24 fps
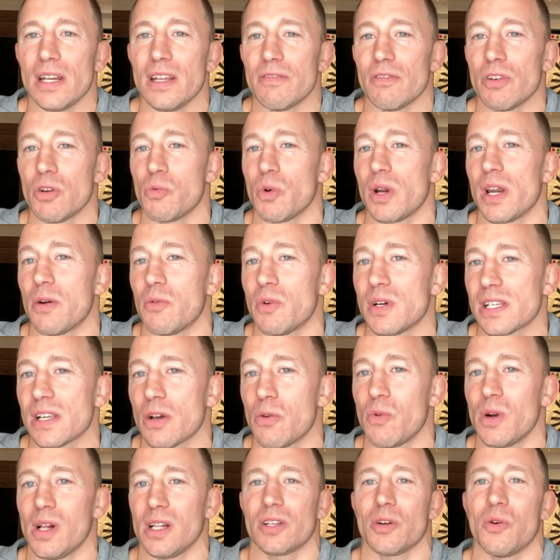Even when I was a
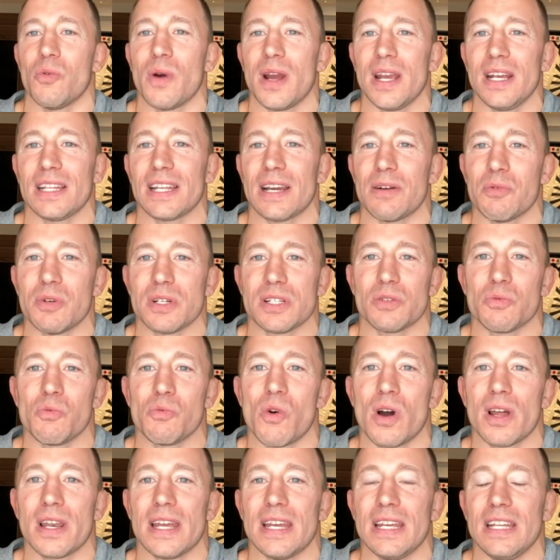welterweight, I was
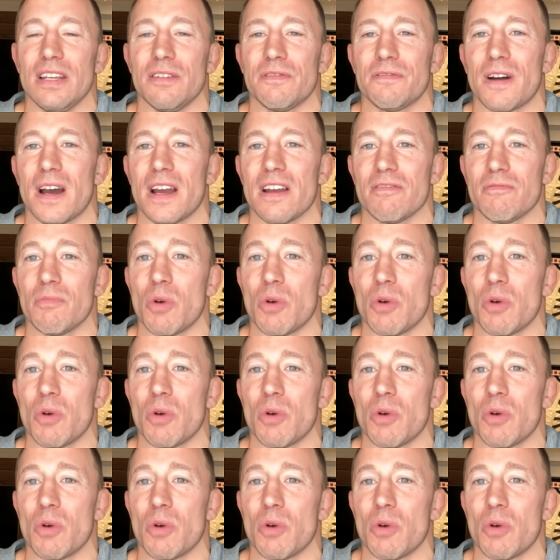185.